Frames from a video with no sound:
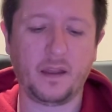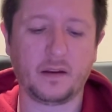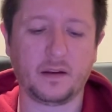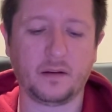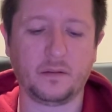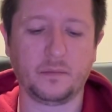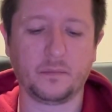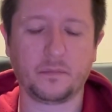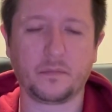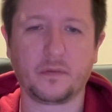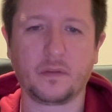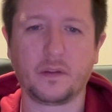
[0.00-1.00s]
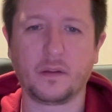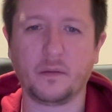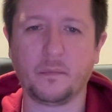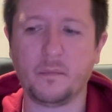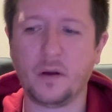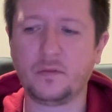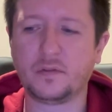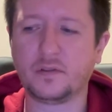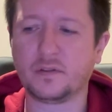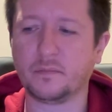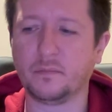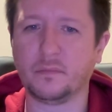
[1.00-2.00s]
Now,
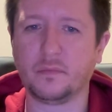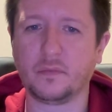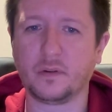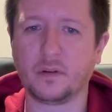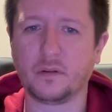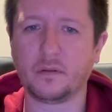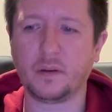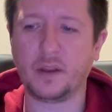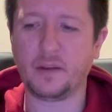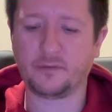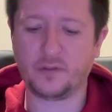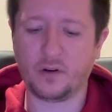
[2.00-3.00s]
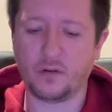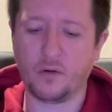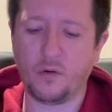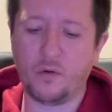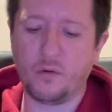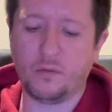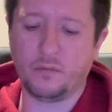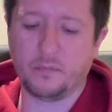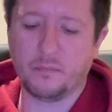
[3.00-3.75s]
most if not all,